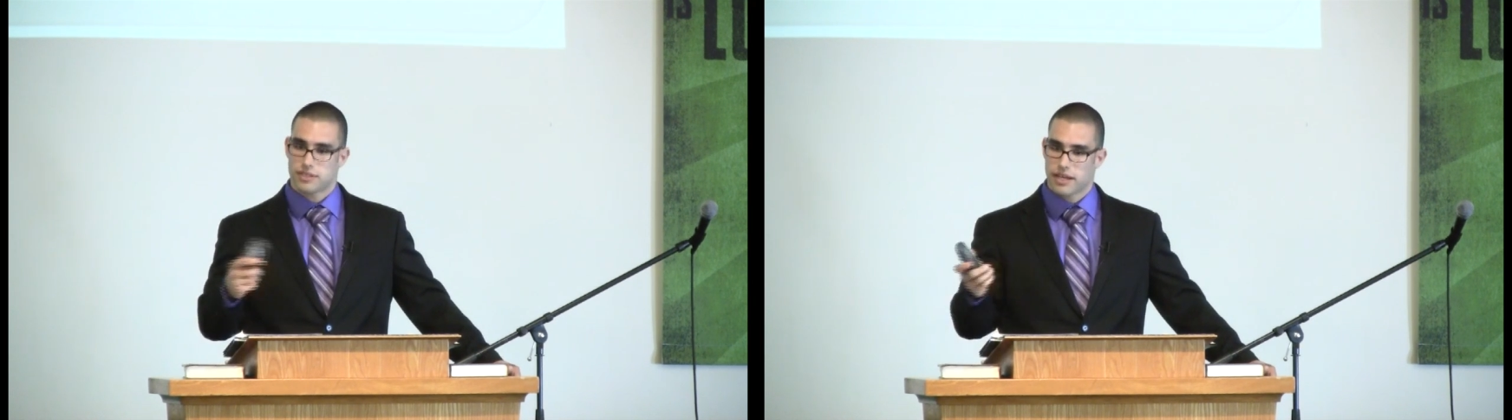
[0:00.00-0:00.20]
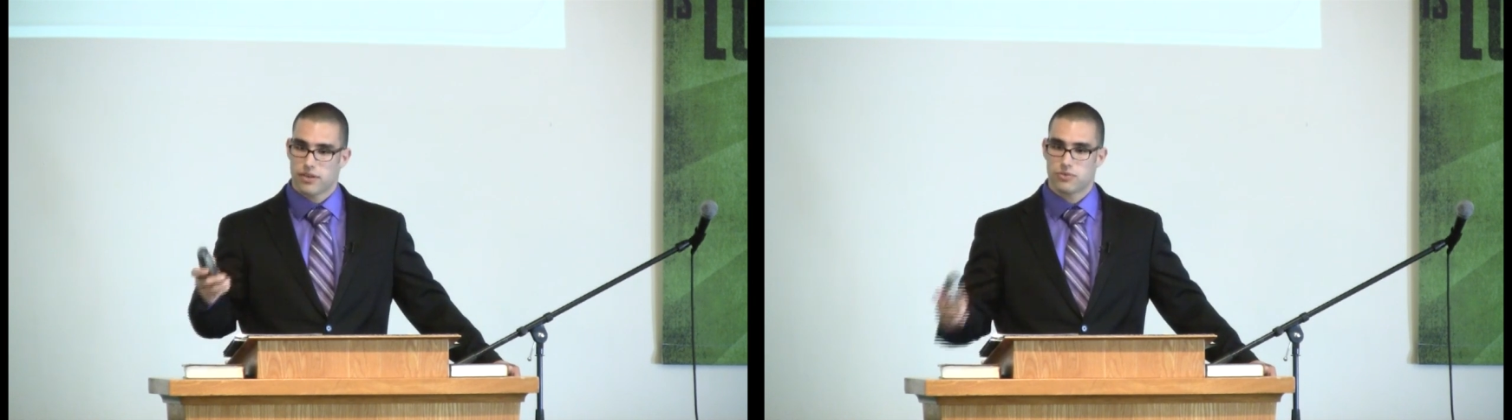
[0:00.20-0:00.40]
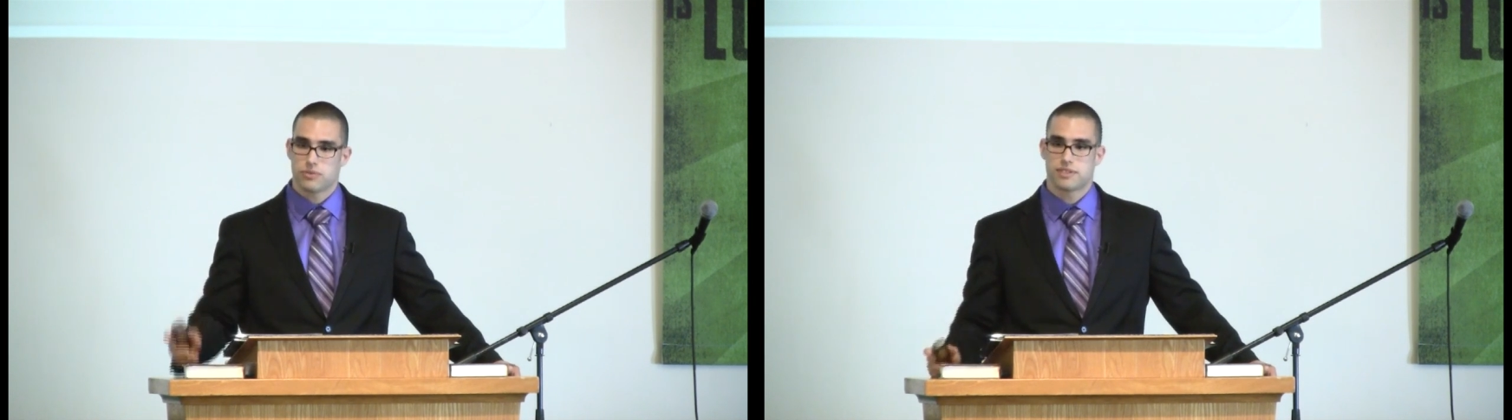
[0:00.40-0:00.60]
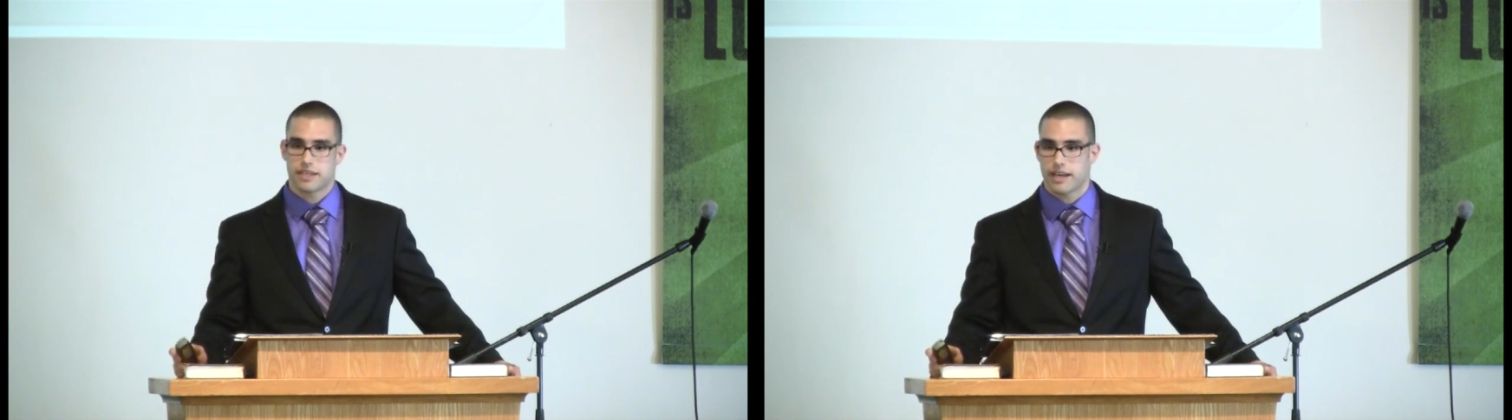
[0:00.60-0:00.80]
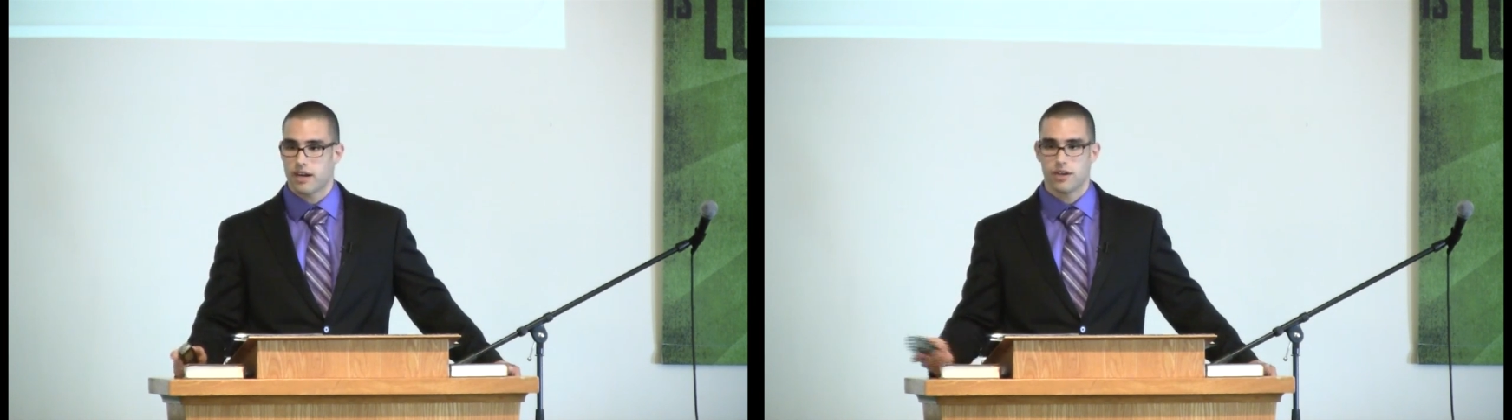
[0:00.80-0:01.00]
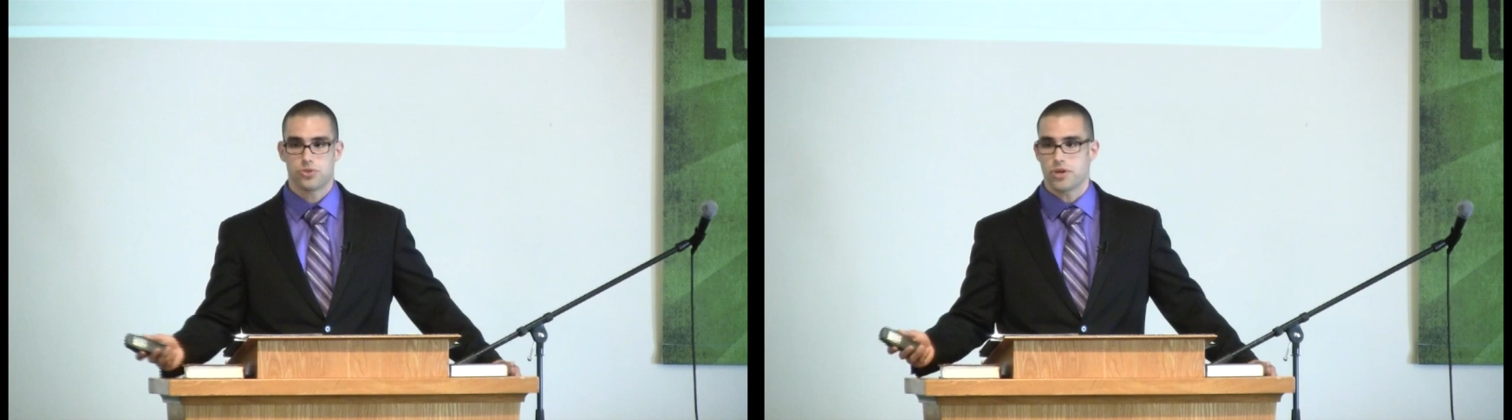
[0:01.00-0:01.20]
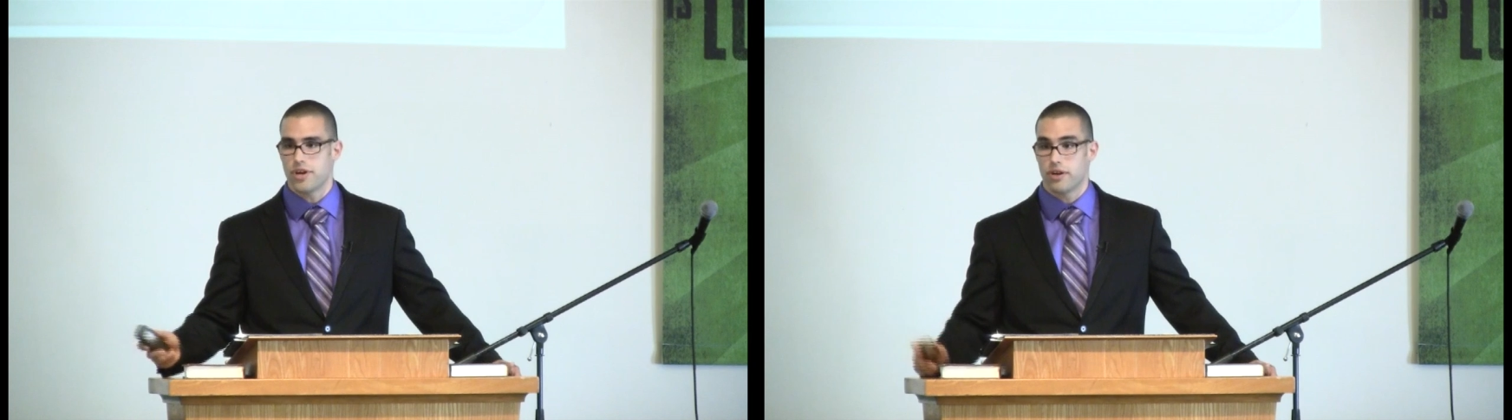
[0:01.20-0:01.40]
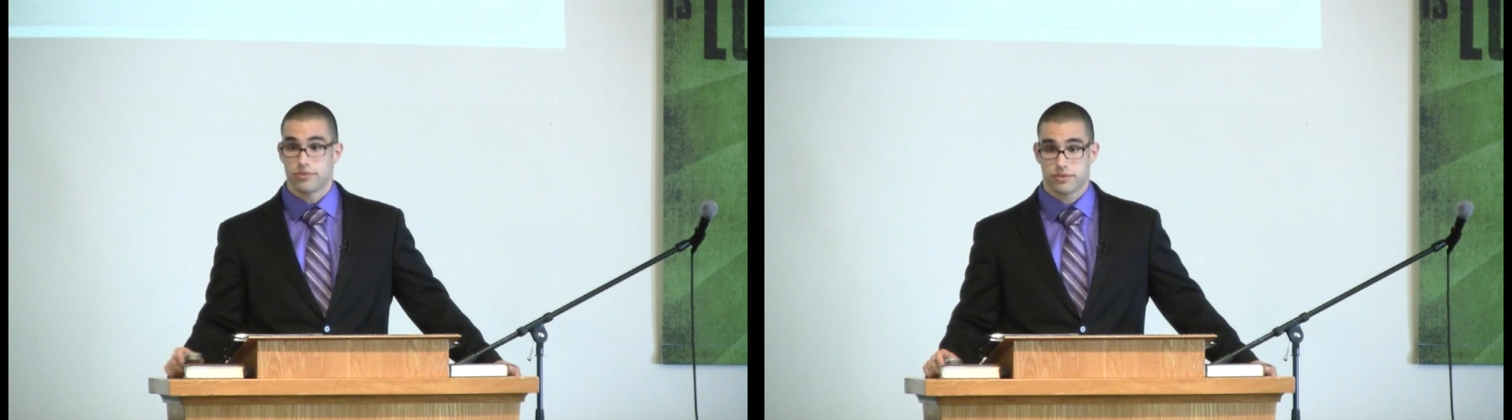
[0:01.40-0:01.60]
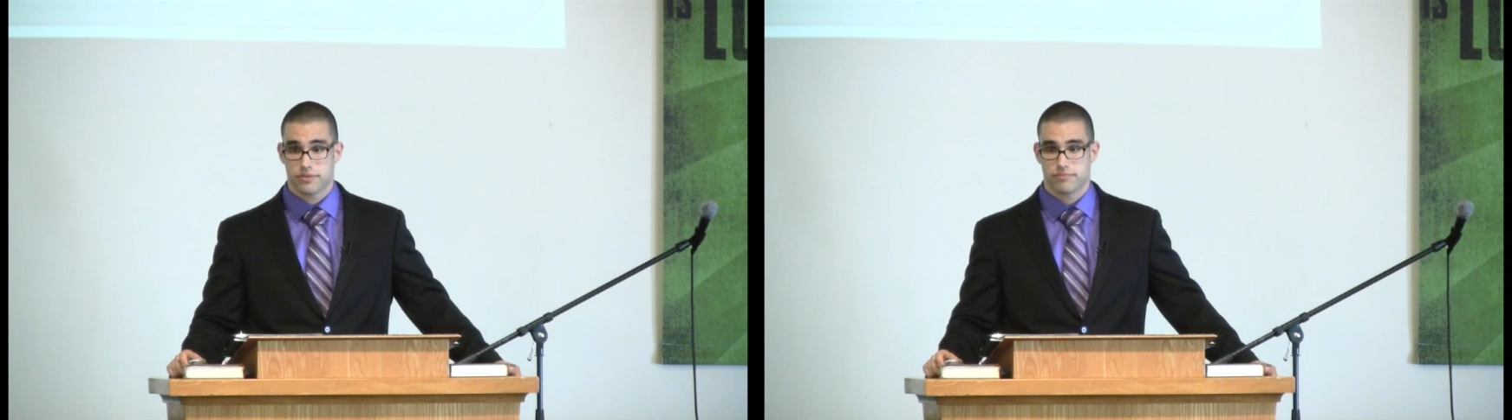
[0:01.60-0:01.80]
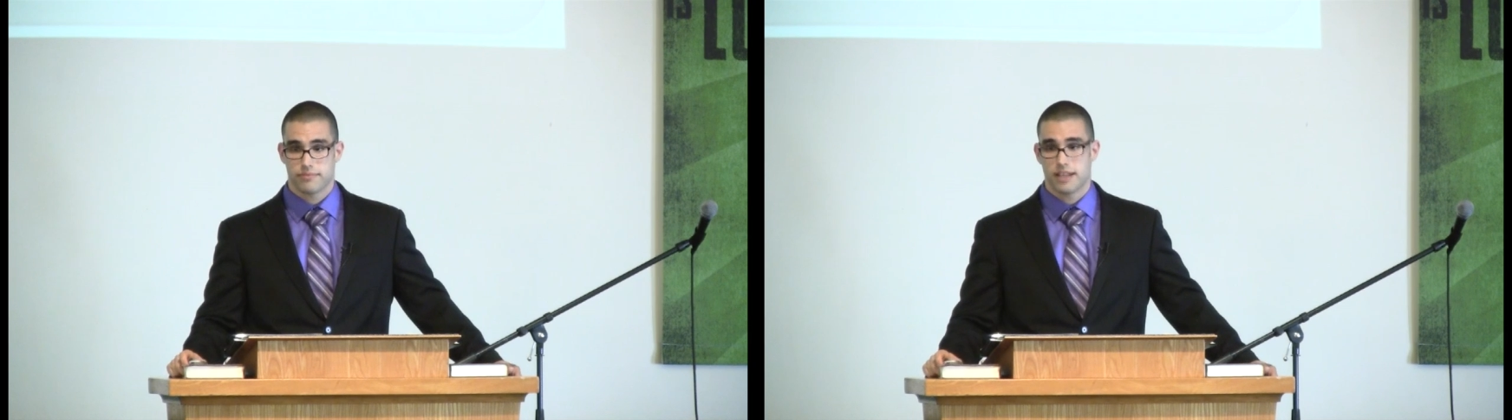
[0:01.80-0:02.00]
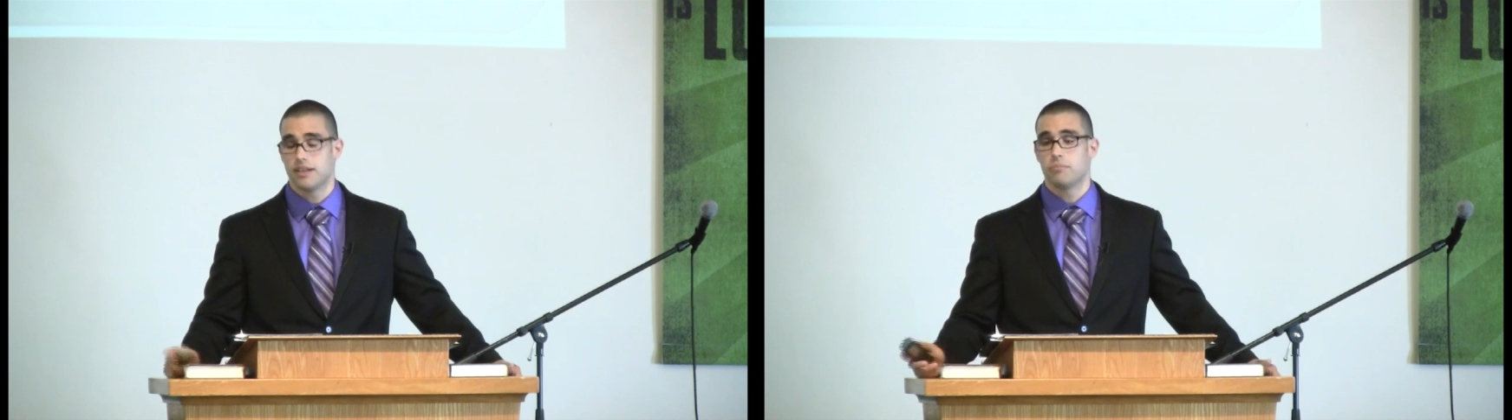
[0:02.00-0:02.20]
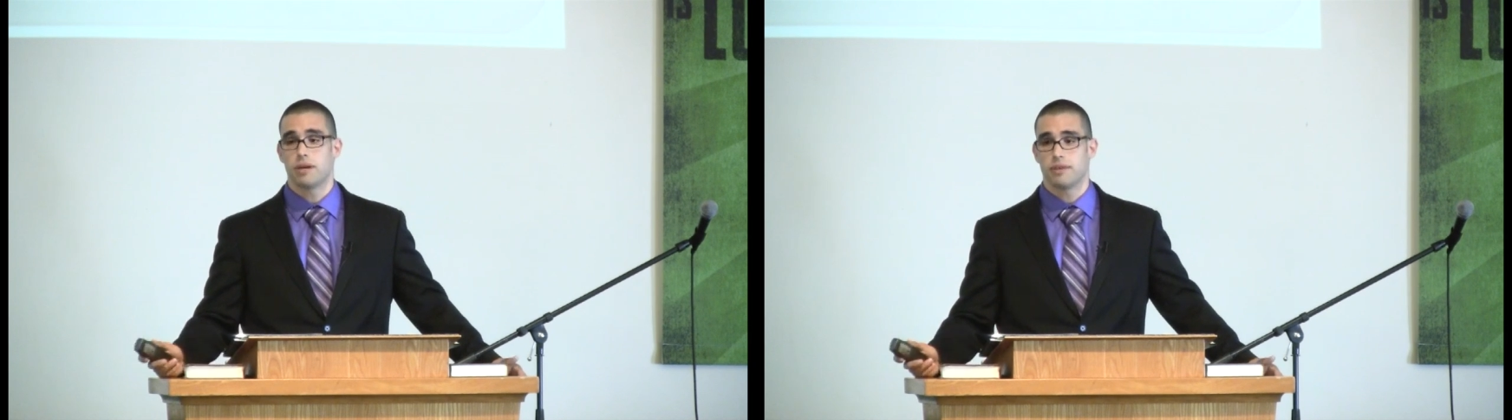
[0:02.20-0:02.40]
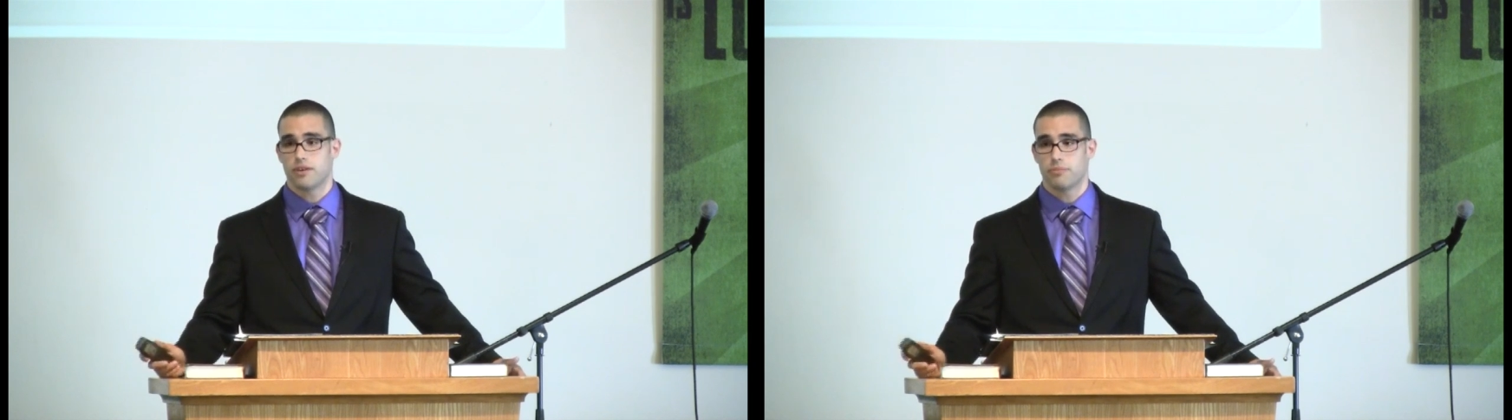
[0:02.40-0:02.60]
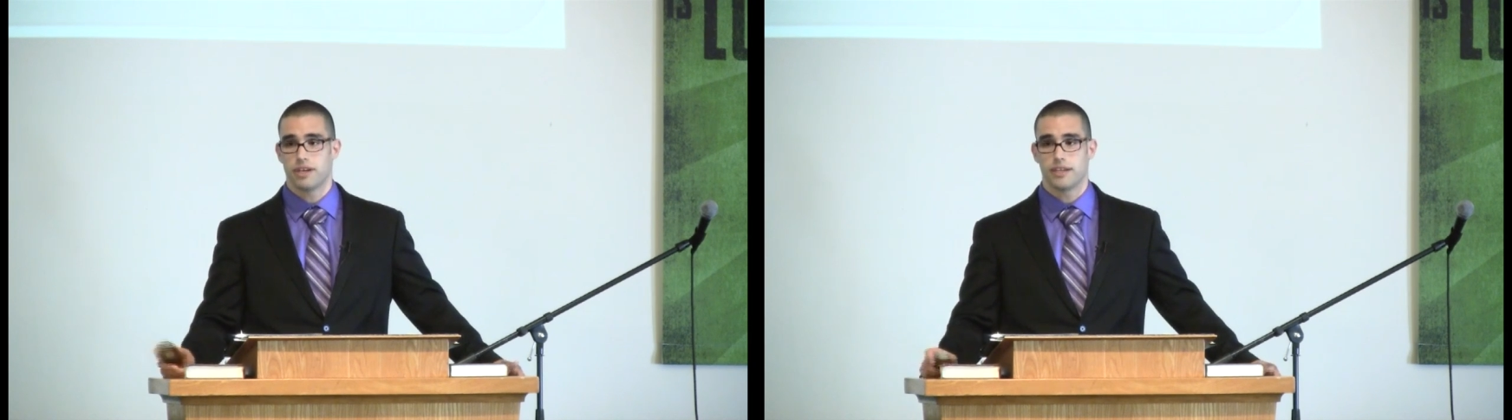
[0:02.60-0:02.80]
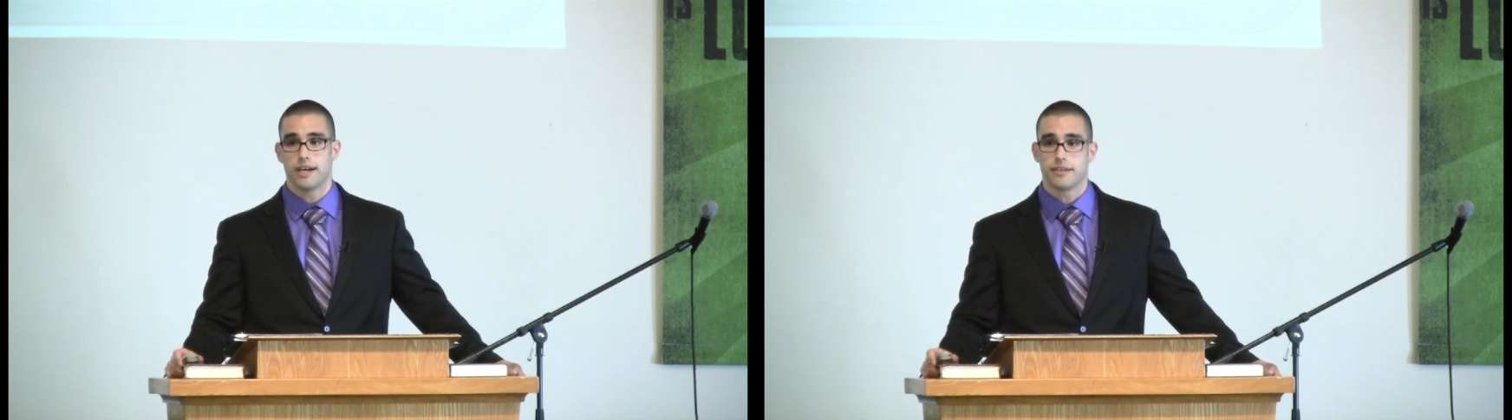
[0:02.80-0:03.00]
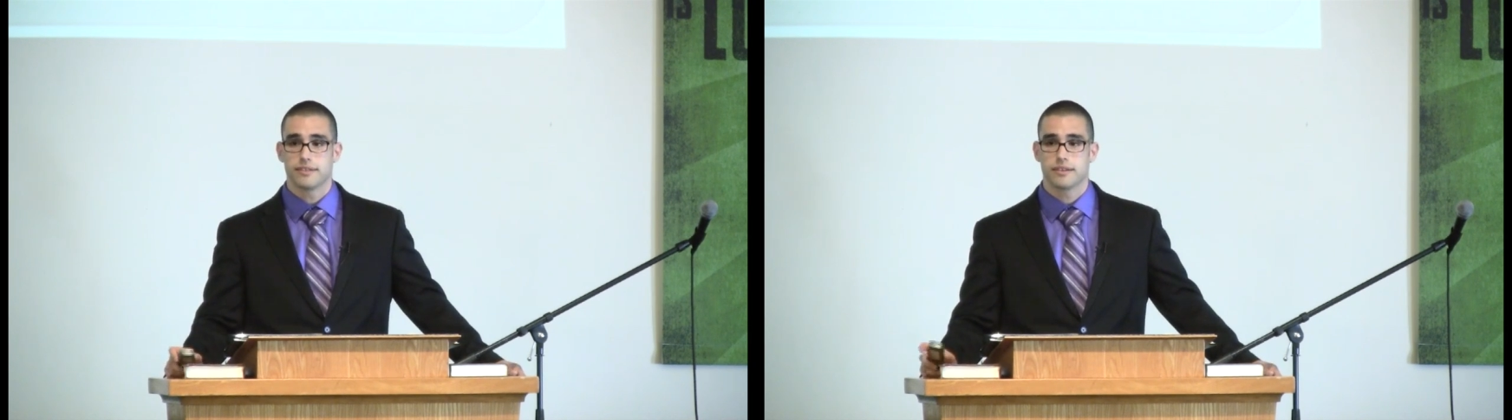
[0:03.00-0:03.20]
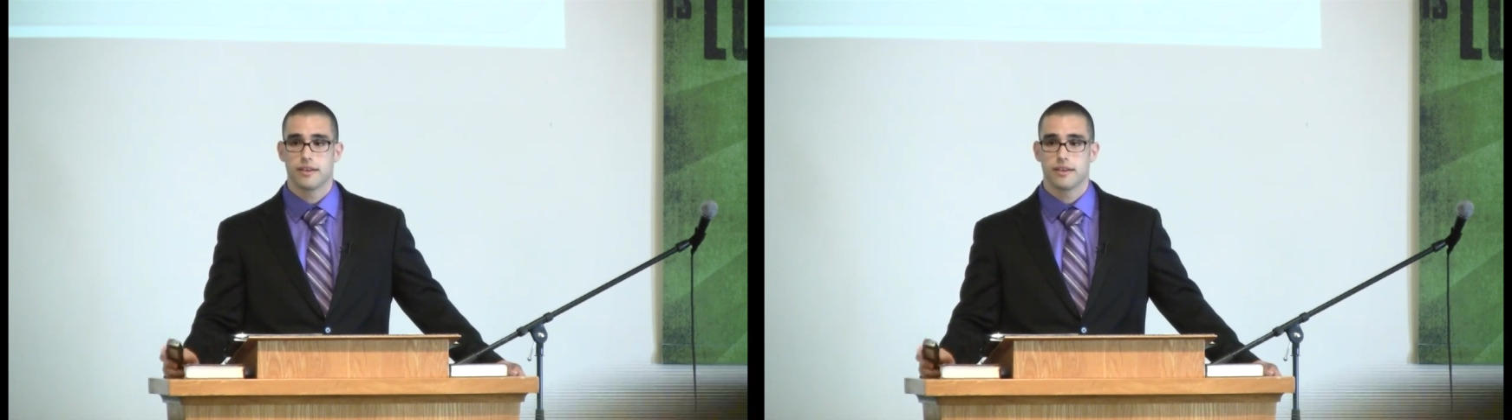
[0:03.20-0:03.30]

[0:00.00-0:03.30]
sales was to get 100 no's, and then maybe there'd be a yes.